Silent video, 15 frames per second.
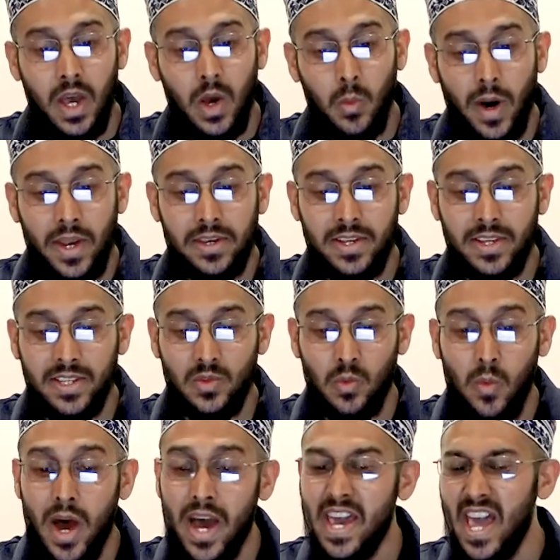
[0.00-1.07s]
wonders
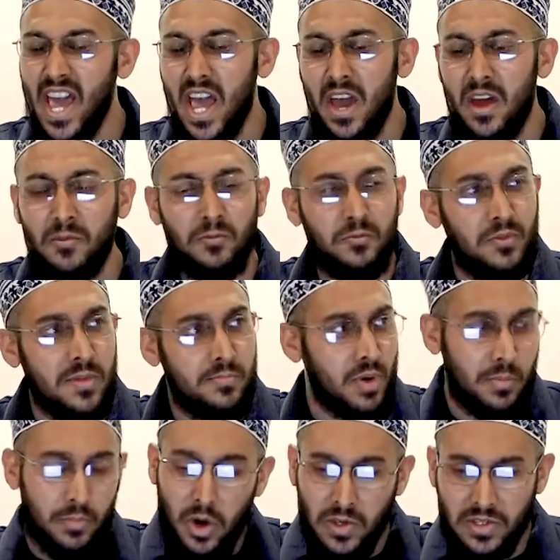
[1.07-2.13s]
why every
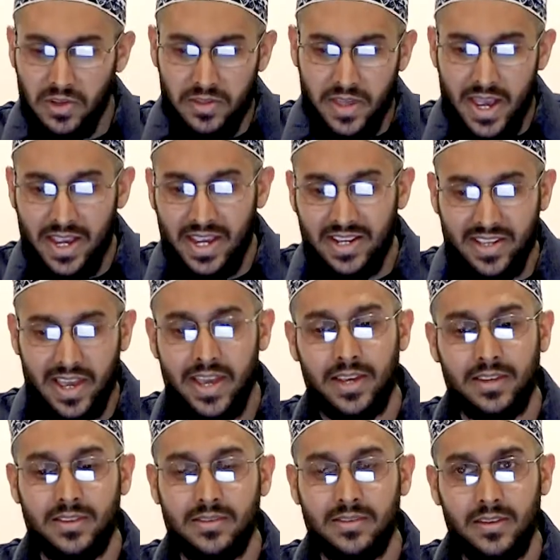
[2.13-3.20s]
proposal that he
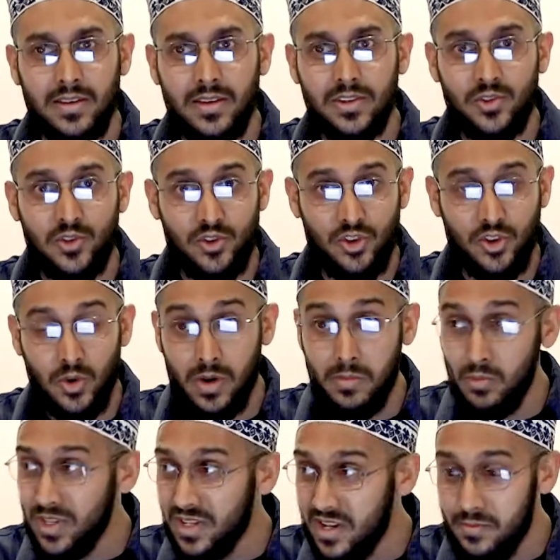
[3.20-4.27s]
takes to a
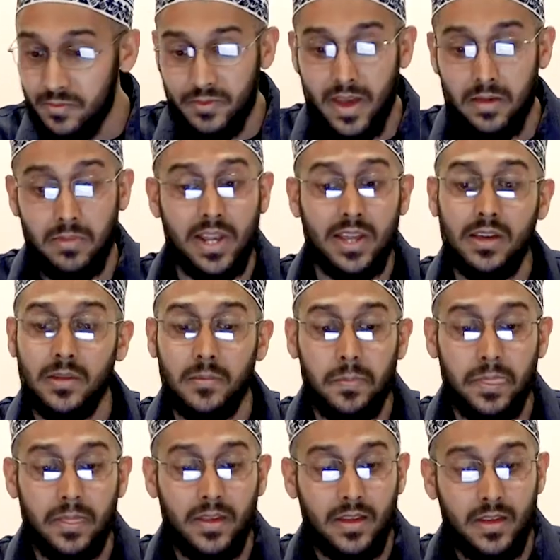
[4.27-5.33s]
Muslim family
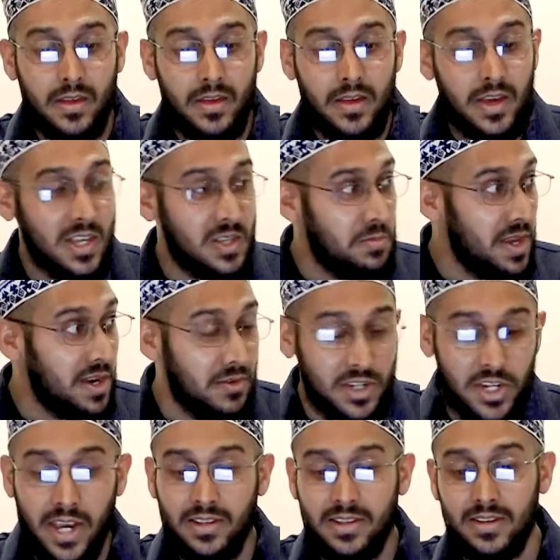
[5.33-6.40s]
is being
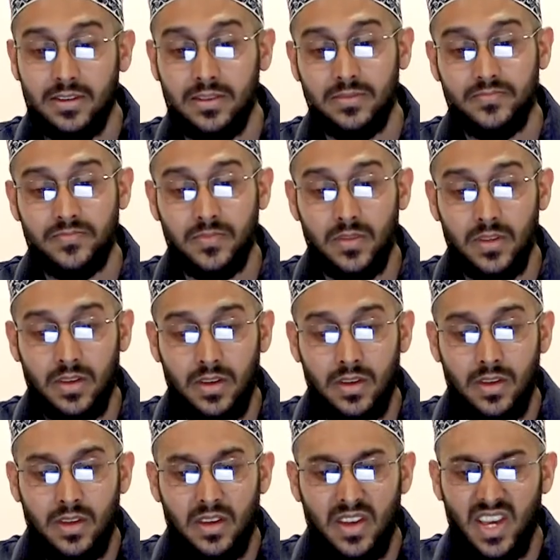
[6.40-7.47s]
rejected.
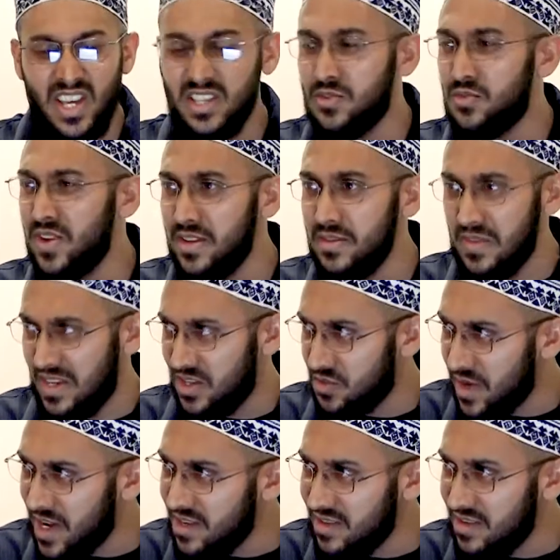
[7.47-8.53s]
Is
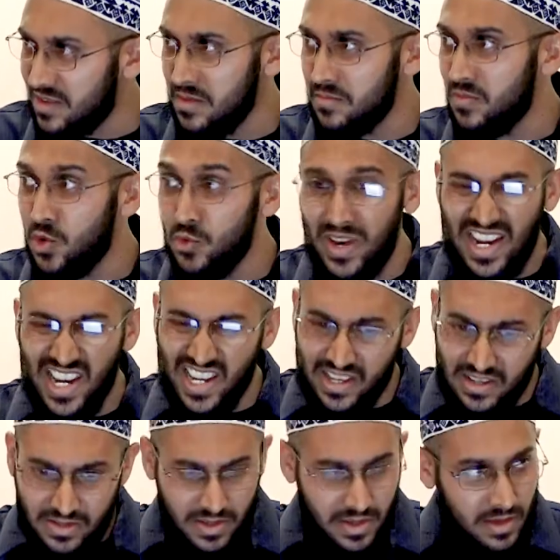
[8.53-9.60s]
racism really,
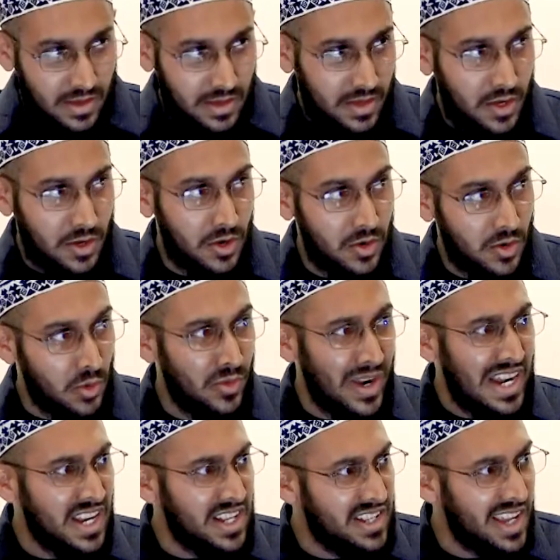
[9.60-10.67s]

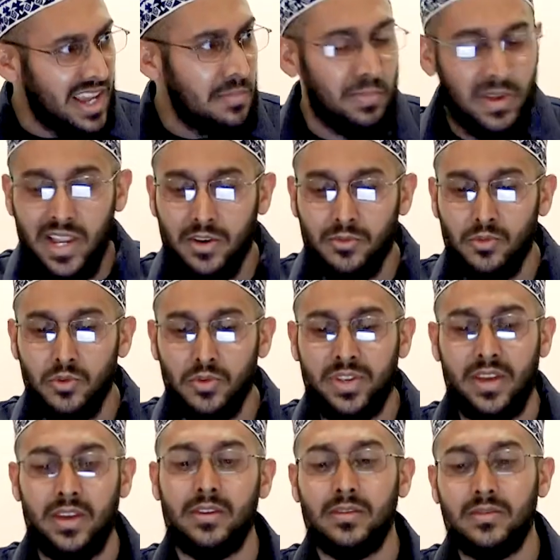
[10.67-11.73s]
really deeply
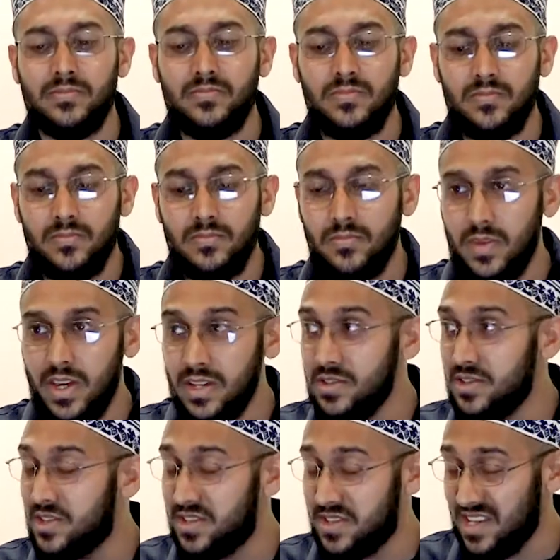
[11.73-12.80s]
rooted in
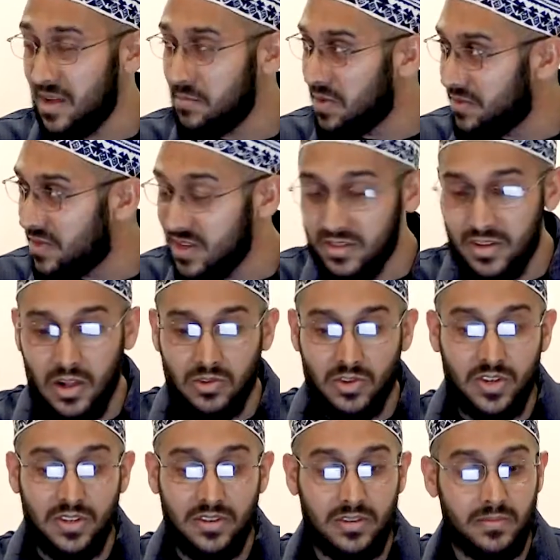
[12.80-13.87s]
some of these
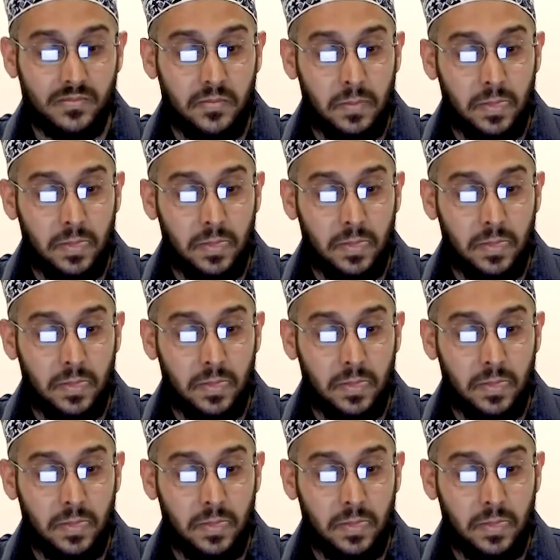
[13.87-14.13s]
cultures?